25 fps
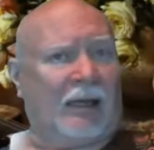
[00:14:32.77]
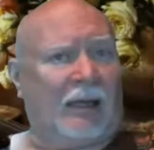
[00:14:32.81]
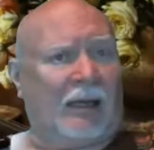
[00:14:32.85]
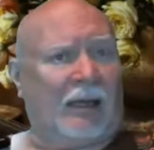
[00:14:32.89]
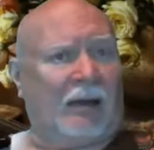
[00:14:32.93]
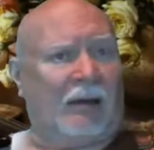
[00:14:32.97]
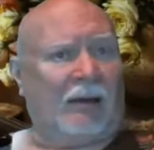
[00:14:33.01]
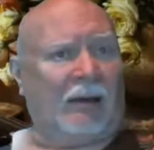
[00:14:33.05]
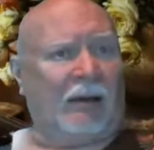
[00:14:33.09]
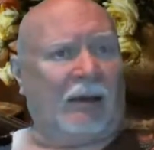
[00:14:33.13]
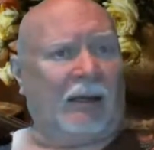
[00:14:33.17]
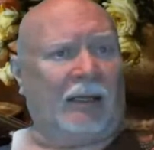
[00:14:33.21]

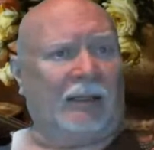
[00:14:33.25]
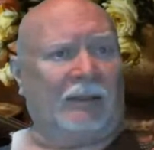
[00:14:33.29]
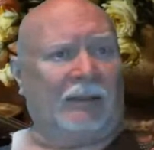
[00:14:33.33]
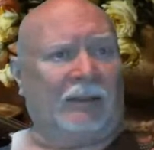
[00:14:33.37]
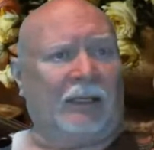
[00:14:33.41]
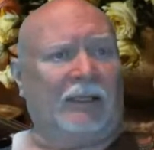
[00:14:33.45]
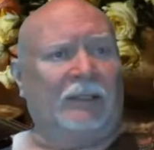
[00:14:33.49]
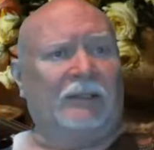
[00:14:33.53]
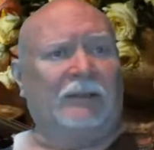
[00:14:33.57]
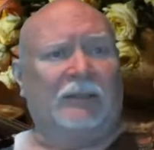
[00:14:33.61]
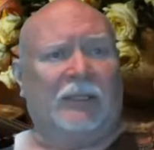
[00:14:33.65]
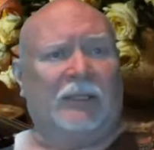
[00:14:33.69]
All right,
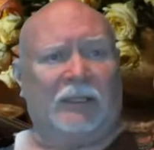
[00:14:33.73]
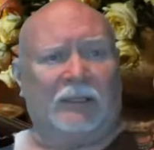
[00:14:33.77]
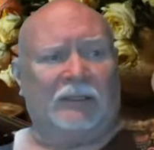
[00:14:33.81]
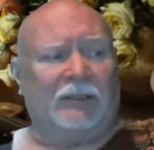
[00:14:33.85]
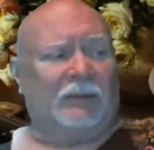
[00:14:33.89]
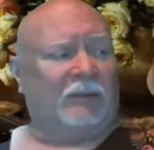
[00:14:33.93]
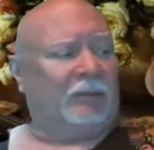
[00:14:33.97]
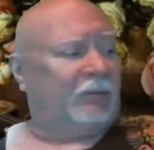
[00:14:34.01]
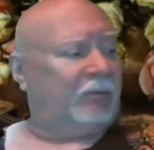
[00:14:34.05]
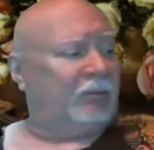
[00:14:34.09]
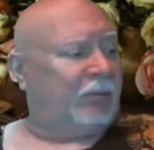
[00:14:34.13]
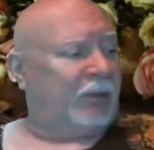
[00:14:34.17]
there's
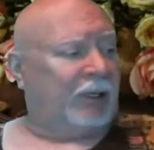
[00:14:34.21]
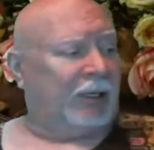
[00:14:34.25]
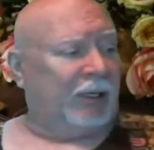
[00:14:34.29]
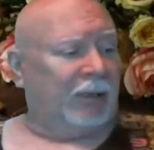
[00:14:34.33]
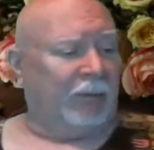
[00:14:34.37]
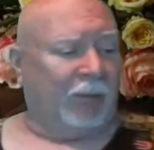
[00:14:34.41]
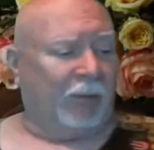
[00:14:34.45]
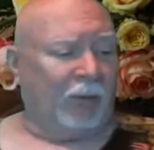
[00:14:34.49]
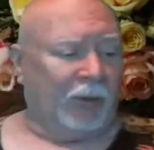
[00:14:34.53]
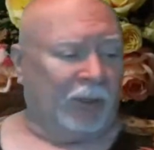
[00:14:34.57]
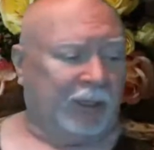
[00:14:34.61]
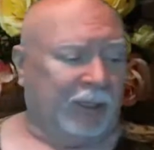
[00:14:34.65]
a Monday
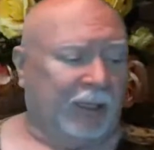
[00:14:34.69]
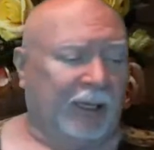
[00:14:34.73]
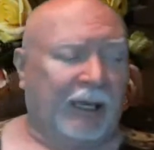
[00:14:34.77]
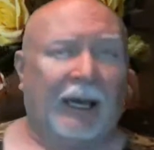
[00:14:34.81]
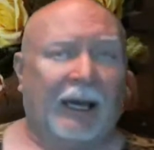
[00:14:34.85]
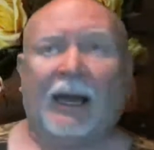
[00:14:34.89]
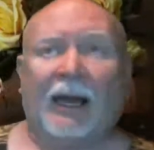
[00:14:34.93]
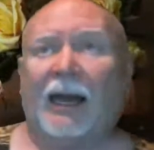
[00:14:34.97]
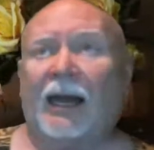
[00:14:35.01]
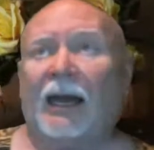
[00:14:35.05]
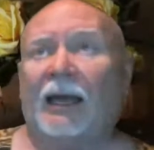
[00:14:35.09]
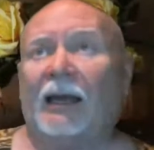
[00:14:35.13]
morning
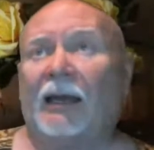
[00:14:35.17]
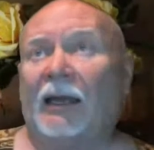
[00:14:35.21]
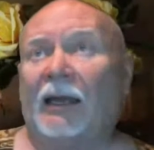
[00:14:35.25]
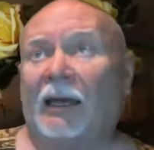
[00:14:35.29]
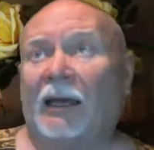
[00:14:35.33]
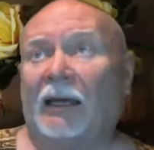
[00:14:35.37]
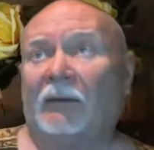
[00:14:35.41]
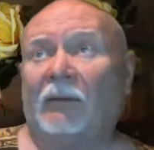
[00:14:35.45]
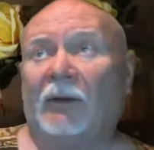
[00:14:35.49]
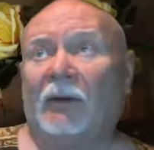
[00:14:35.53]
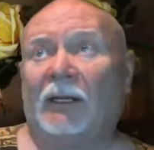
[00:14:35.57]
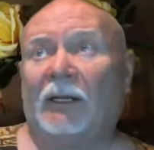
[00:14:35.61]

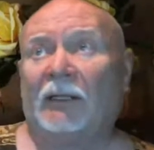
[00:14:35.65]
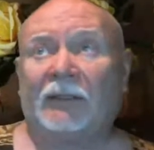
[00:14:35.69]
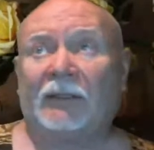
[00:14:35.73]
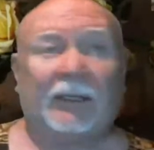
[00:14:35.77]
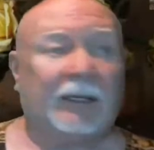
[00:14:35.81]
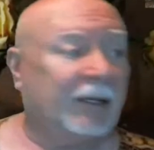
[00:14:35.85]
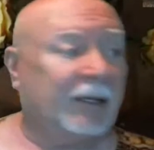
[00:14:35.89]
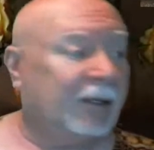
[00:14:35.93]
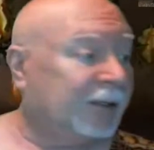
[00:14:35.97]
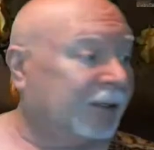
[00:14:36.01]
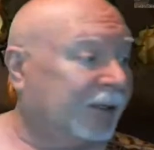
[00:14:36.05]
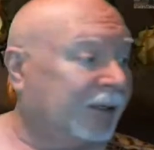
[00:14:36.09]
highlight right
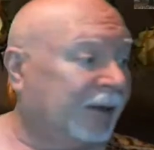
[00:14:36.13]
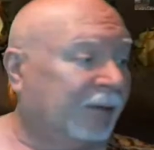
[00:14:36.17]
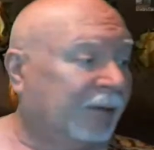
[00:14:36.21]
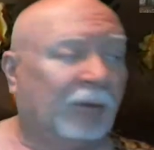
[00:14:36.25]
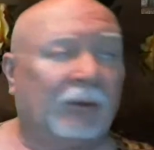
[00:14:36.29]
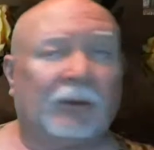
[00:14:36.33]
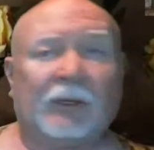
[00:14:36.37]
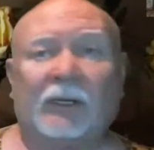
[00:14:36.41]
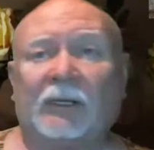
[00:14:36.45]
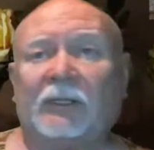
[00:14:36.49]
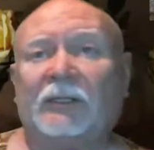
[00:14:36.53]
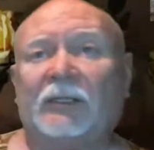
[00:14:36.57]
there that I
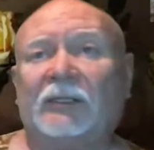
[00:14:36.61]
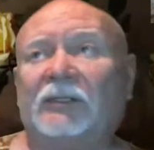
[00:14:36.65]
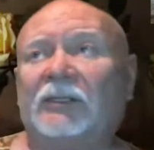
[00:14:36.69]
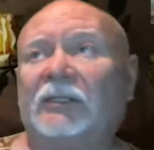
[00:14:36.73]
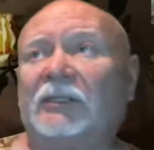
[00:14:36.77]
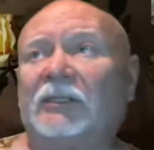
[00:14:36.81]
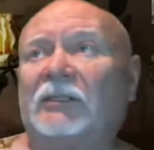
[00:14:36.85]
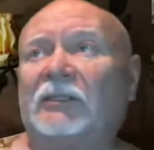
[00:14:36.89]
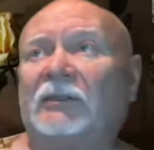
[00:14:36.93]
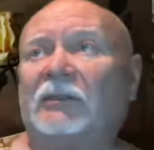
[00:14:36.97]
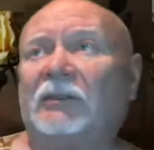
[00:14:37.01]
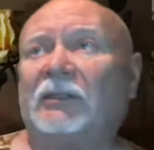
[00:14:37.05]
wanted to
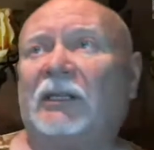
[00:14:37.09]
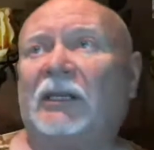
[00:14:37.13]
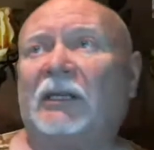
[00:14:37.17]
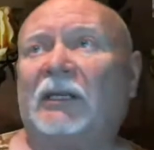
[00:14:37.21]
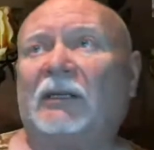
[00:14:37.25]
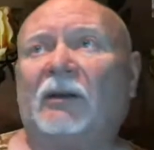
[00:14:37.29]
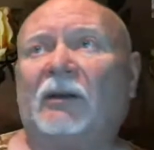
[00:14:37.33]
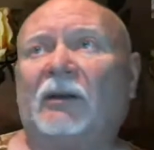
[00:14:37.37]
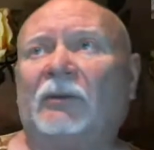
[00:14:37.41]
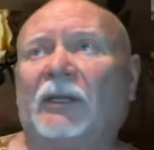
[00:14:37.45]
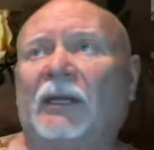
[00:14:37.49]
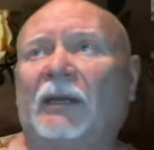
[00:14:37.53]
just
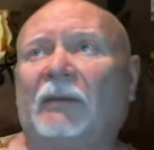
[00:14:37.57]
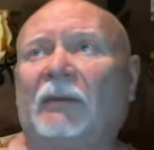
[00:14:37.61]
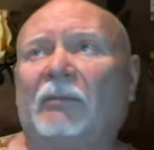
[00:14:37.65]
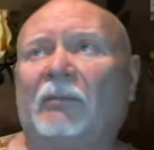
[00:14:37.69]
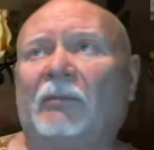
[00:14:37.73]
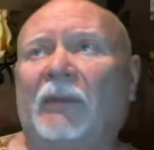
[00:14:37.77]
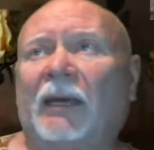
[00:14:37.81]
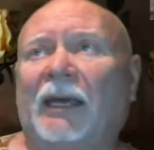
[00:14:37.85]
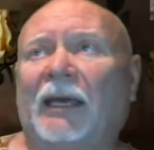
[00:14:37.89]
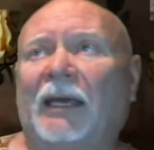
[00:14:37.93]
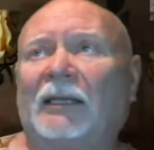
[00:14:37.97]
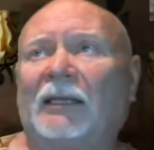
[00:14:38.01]
get on that
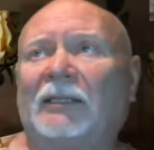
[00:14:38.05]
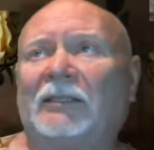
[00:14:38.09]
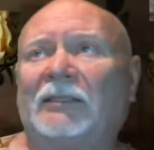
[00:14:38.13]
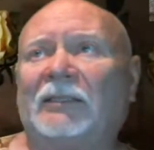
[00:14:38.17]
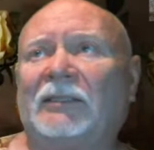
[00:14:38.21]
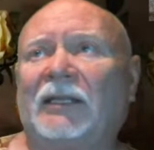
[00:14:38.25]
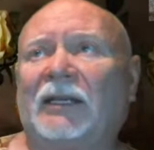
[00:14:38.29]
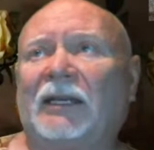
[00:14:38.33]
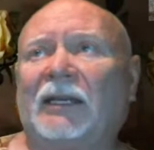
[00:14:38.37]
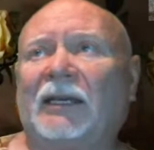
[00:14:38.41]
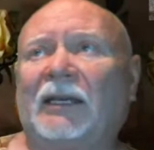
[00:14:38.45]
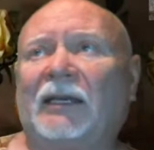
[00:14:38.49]
mask
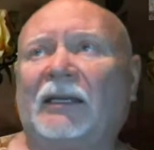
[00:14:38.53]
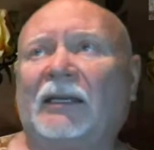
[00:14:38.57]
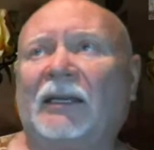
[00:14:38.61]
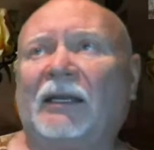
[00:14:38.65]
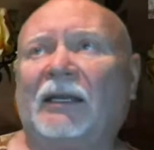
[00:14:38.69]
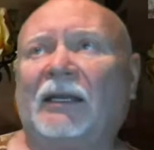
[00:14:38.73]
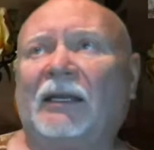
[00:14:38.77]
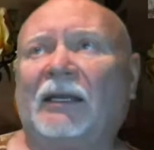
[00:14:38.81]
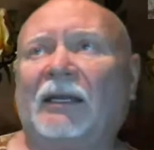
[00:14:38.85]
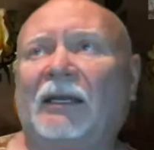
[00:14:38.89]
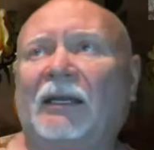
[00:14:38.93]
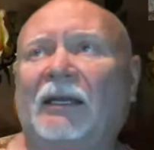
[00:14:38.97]
thing and
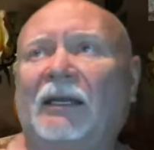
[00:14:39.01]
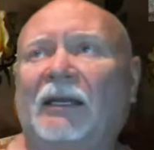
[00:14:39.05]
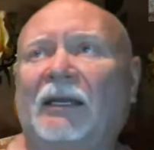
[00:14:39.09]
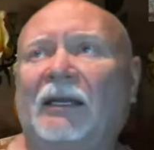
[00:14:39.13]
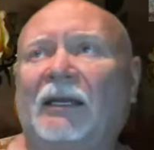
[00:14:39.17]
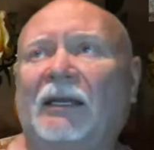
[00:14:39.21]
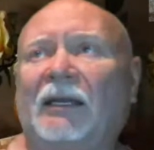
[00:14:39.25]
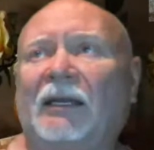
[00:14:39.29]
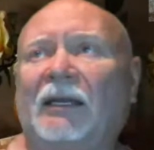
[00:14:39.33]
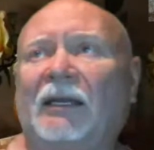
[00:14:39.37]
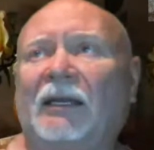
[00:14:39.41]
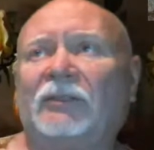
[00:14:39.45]
how
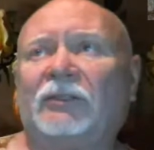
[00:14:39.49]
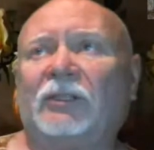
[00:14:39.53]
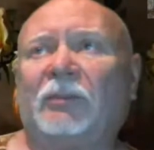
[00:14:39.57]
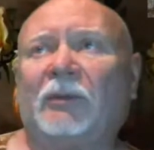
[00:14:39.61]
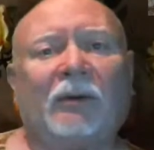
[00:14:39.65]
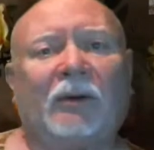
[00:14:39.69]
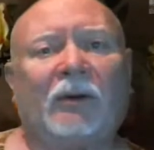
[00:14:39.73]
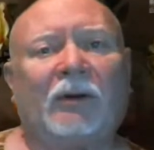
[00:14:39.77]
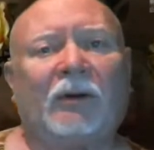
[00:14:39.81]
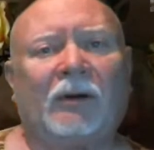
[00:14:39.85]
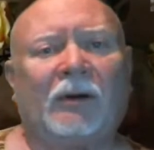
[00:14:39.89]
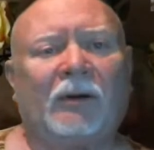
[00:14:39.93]

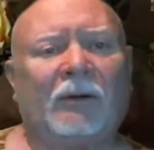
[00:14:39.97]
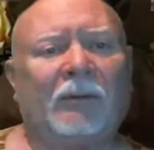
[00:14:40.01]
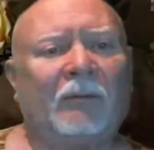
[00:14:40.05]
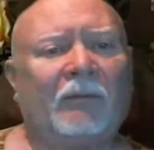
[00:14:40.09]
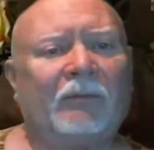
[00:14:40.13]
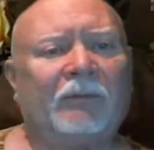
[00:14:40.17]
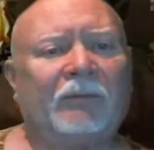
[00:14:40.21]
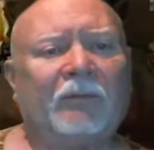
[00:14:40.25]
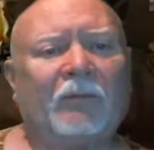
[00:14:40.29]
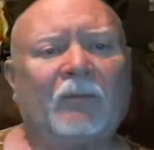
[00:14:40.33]
people are.